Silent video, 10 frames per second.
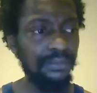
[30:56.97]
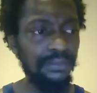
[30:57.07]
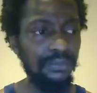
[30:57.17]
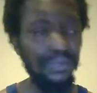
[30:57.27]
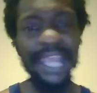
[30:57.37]

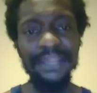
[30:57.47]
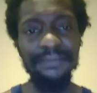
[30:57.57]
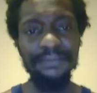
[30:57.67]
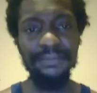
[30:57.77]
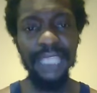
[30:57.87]
Right.
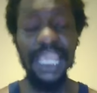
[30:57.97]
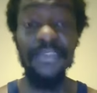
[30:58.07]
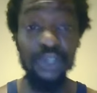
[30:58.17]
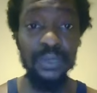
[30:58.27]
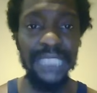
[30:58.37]

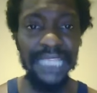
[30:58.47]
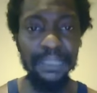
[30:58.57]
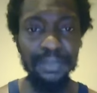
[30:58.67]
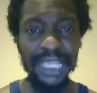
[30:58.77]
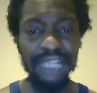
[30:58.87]
If you was at
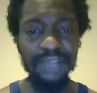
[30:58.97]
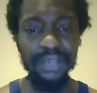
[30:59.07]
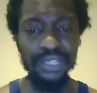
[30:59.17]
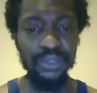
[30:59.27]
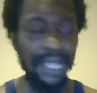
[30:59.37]
the
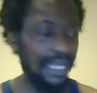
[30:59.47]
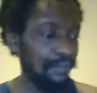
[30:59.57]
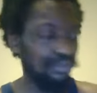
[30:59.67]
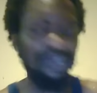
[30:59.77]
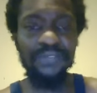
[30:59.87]
playground and you had a
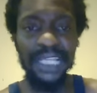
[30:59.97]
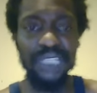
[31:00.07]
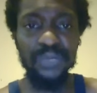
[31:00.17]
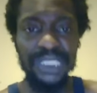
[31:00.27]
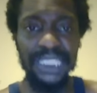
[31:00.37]

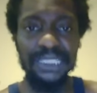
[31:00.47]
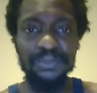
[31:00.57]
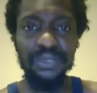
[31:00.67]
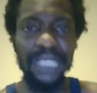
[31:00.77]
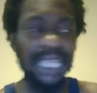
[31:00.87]
briefcase with
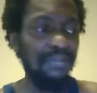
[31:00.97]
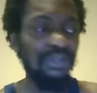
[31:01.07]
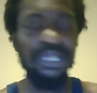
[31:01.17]
$6.8 million